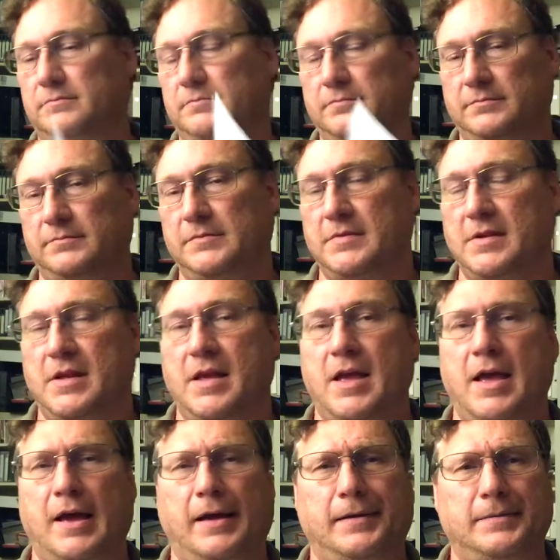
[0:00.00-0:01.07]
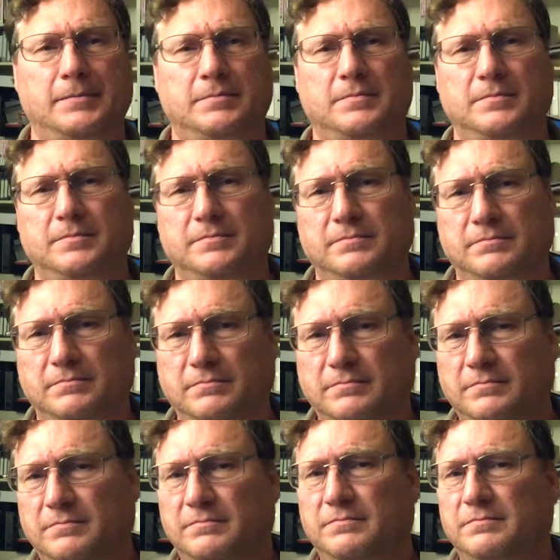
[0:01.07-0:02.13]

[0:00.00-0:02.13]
(silence)